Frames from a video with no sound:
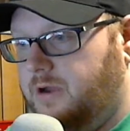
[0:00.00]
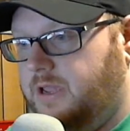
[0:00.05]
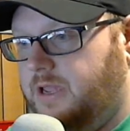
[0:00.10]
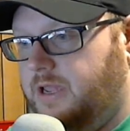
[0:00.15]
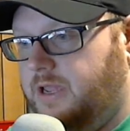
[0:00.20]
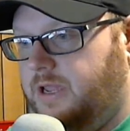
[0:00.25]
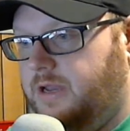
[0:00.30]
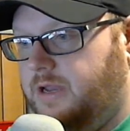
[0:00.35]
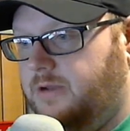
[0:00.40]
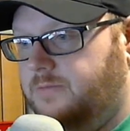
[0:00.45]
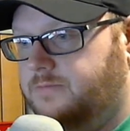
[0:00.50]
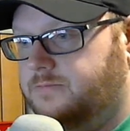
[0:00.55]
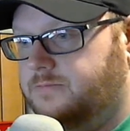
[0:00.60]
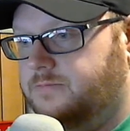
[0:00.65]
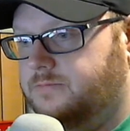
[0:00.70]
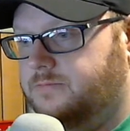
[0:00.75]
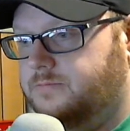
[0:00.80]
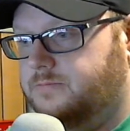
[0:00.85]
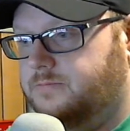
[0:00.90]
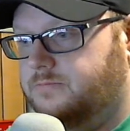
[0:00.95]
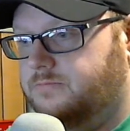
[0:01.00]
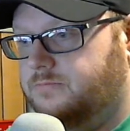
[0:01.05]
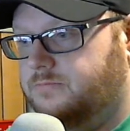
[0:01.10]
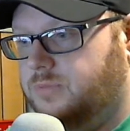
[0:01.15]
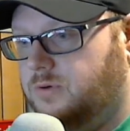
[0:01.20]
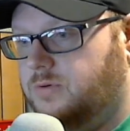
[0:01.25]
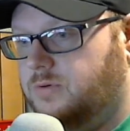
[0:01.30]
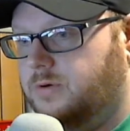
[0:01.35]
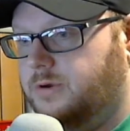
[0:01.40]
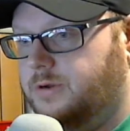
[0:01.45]
arcade
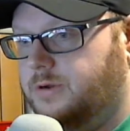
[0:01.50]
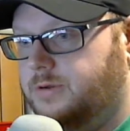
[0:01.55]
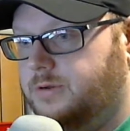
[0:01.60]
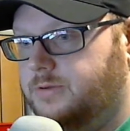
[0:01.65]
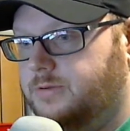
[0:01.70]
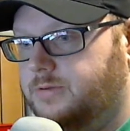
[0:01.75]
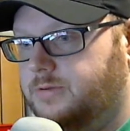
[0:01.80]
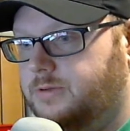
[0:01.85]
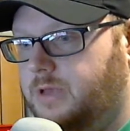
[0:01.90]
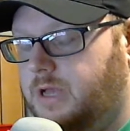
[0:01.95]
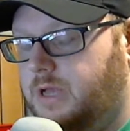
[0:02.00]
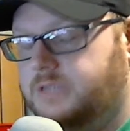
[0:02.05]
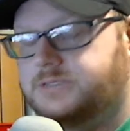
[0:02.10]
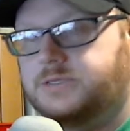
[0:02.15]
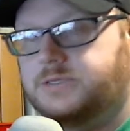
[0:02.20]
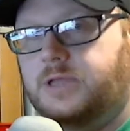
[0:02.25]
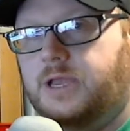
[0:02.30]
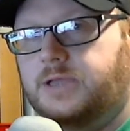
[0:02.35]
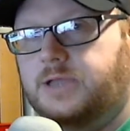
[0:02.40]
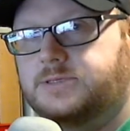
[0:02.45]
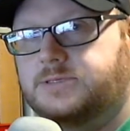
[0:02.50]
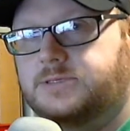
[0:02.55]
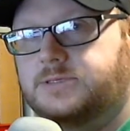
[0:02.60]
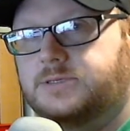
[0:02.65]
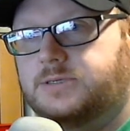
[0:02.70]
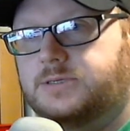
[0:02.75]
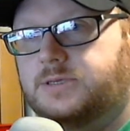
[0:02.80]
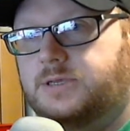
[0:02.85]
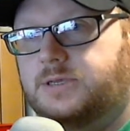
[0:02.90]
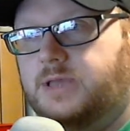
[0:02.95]
board consolized,
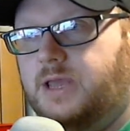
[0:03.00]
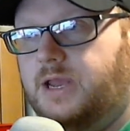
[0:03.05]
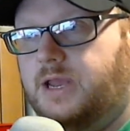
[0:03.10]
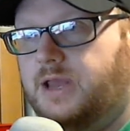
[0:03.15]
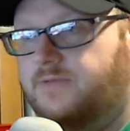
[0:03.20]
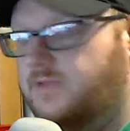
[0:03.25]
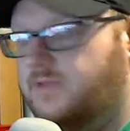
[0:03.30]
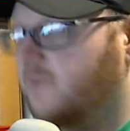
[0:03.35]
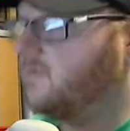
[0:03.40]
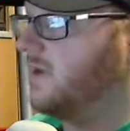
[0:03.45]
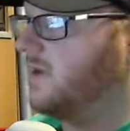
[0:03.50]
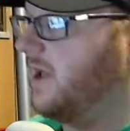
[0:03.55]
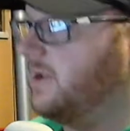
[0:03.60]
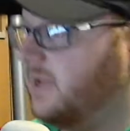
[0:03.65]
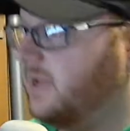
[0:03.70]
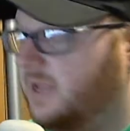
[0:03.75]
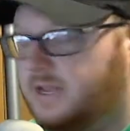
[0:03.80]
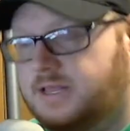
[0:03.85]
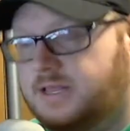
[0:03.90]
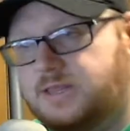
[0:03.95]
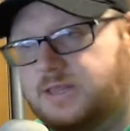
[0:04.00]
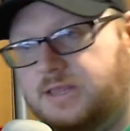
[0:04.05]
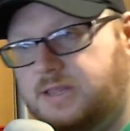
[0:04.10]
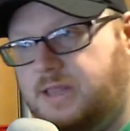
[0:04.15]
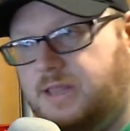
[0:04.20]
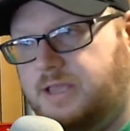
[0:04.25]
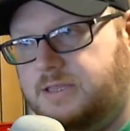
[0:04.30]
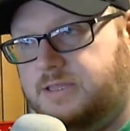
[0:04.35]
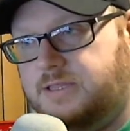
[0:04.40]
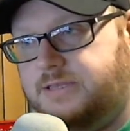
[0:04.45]
and I've never gotten to
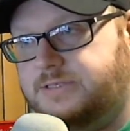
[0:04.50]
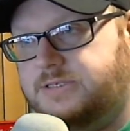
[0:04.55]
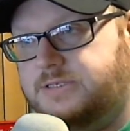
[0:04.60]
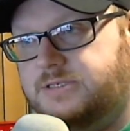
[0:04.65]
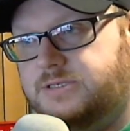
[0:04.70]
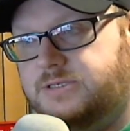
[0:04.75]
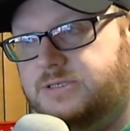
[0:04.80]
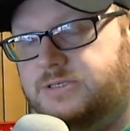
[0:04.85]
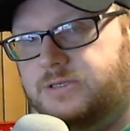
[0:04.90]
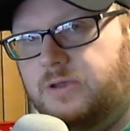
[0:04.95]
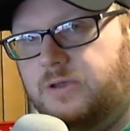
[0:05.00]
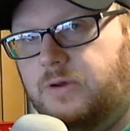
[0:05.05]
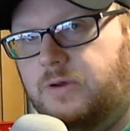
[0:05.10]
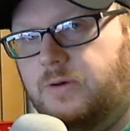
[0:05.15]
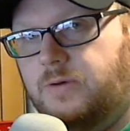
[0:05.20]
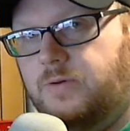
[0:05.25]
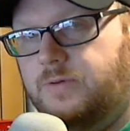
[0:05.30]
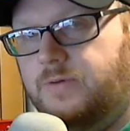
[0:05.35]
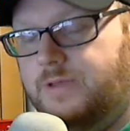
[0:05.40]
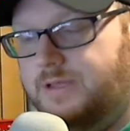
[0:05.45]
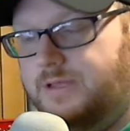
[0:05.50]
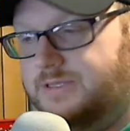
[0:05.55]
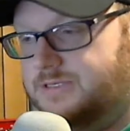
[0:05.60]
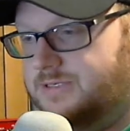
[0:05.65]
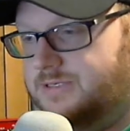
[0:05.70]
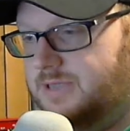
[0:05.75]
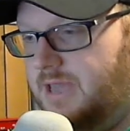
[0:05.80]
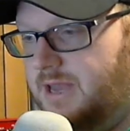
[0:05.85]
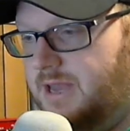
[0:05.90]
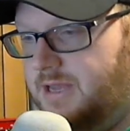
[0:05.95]
anything like this, so
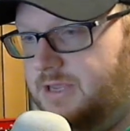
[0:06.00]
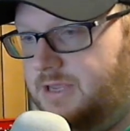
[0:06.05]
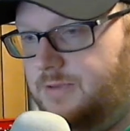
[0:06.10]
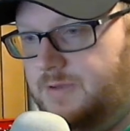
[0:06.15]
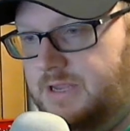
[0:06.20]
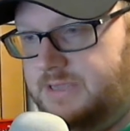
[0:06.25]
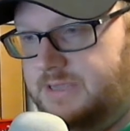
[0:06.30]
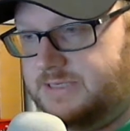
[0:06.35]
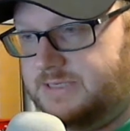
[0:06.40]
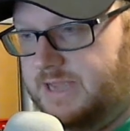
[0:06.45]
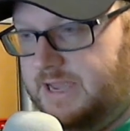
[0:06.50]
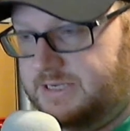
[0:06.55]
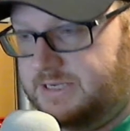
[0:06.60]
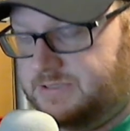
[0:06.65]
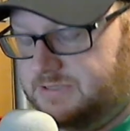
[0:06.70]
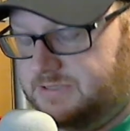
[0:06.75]
it's kind of unique to